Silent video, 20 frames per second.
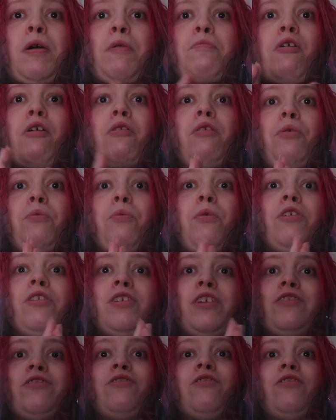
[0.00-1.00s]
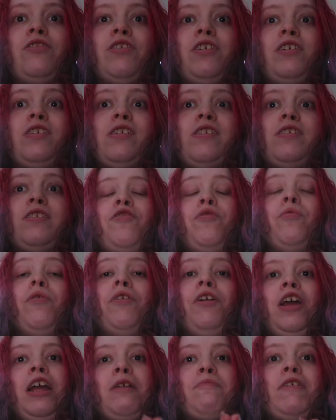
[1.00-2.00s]
bipolar 1 disorder. If you
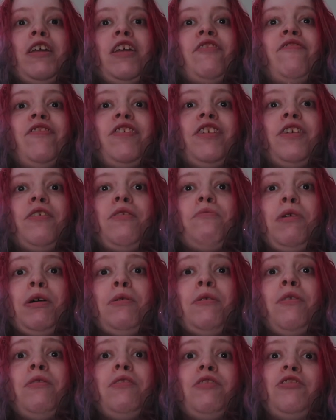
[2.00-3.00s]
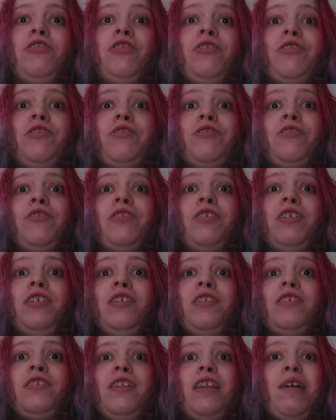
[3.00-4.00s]
want, I can make a video on bipolar 2 disorder.
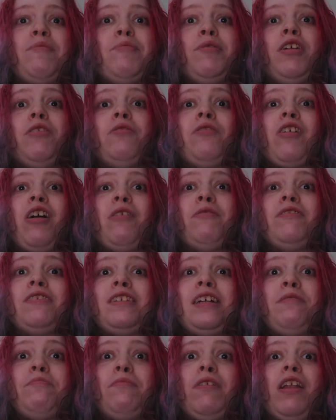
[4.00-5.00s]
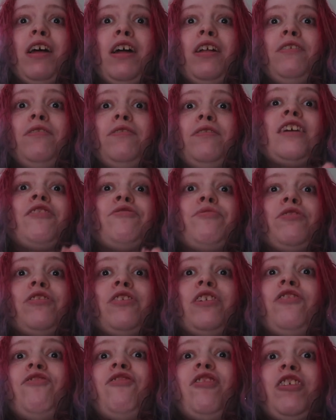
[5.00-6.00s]
Let me know in the comments down below. Thanks for
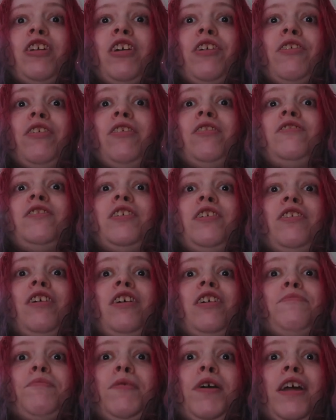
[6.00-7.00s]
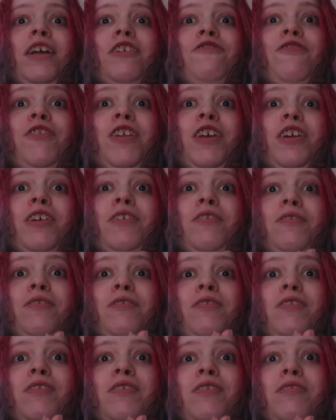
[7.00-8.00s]
watching this video, and I'll see you guys in my next video.
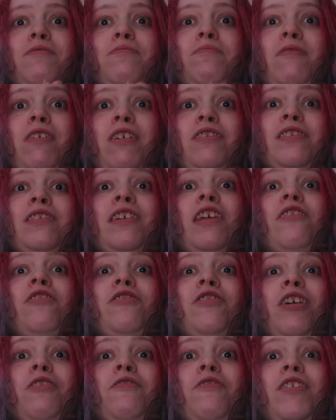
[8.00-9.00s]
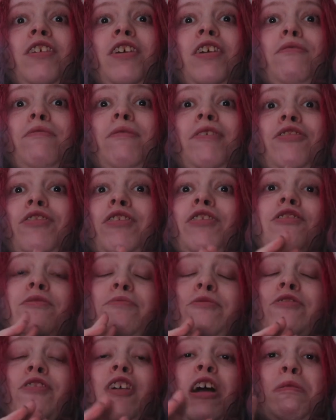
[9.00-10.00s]
As I said at the start of the video, make sure you
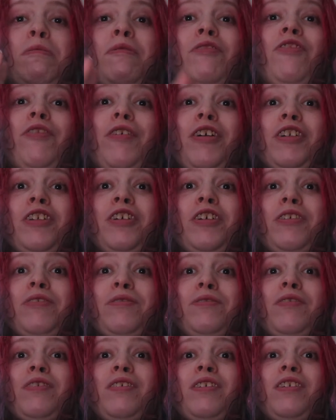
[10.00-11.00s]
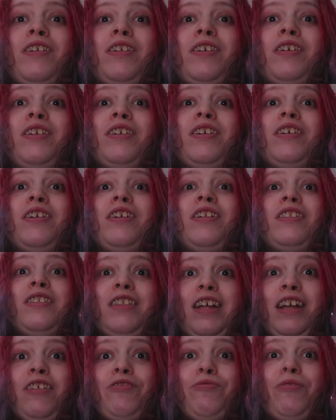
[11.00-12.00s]
subscribe if you are new.
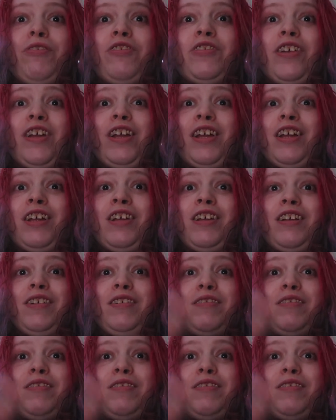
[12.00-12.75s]
Thanks for watching.